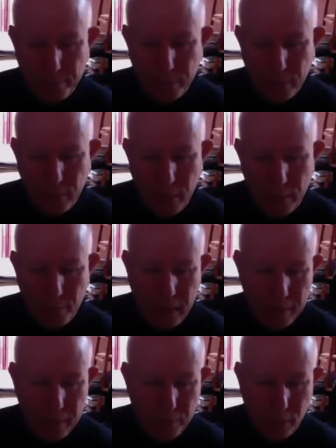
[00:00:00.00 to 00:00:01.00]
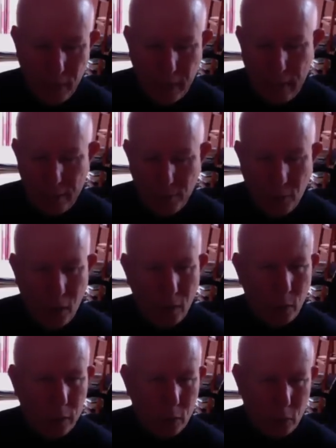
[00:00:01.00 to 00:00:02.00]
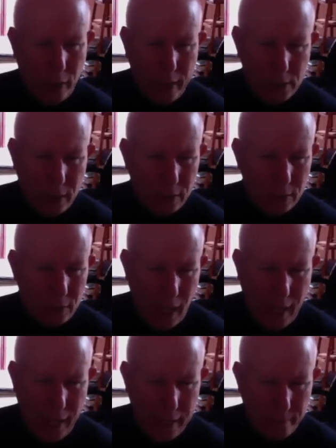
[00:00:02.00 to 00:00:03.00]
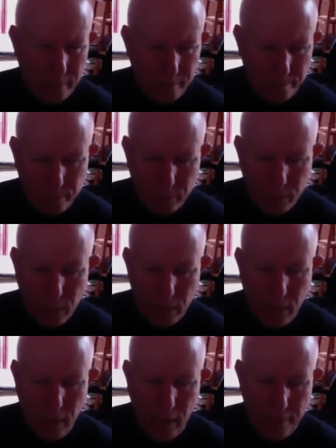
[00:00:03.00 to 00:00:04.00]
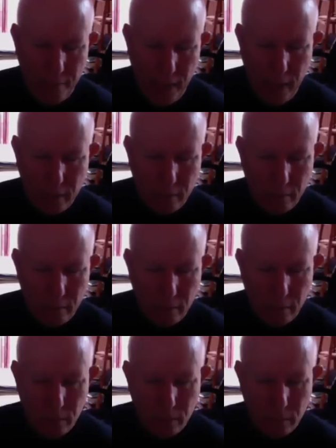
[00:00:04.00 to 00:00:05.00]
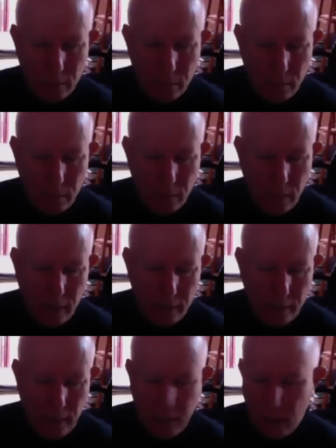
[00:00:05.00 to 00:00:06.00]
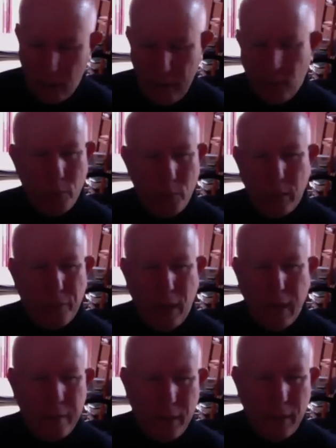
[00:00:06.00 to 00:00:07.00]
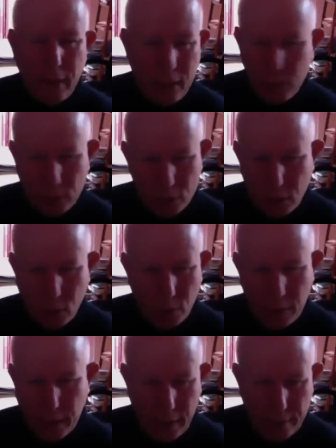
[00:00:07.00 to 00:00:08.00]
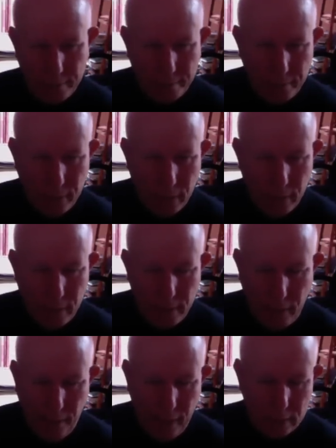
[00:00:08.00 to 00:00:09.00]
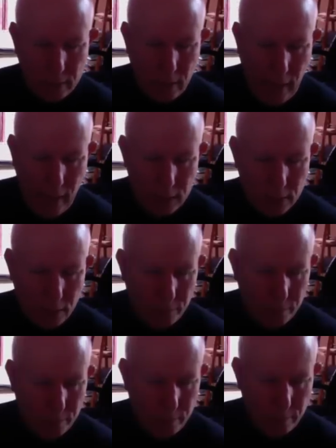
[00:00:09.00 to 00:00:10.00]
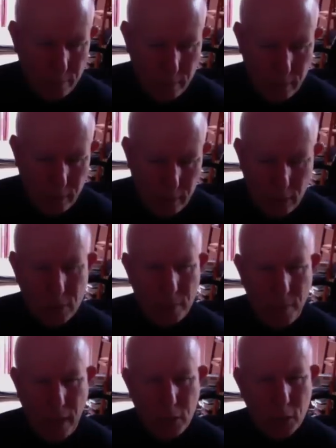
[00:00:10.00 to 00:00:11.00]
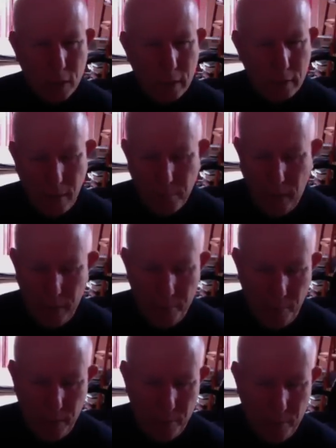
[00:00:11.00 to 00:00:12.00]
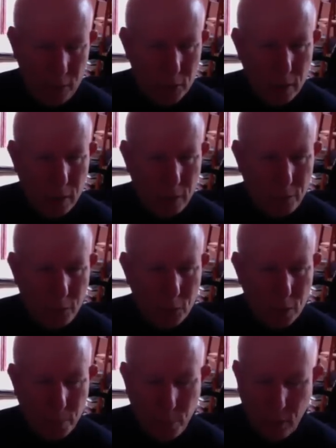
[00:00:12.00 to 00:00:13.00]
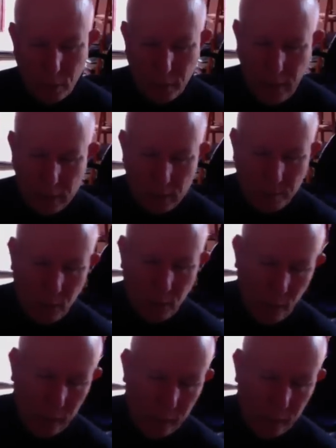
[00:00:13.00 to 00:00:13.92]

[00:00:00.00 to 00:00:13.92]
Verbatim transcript: and the people that got involved went crazy and died and then the they could never refine the entrance to it again. Now that's as of he doesn't mention it. That might be mentioned in a future book that hasn't been written,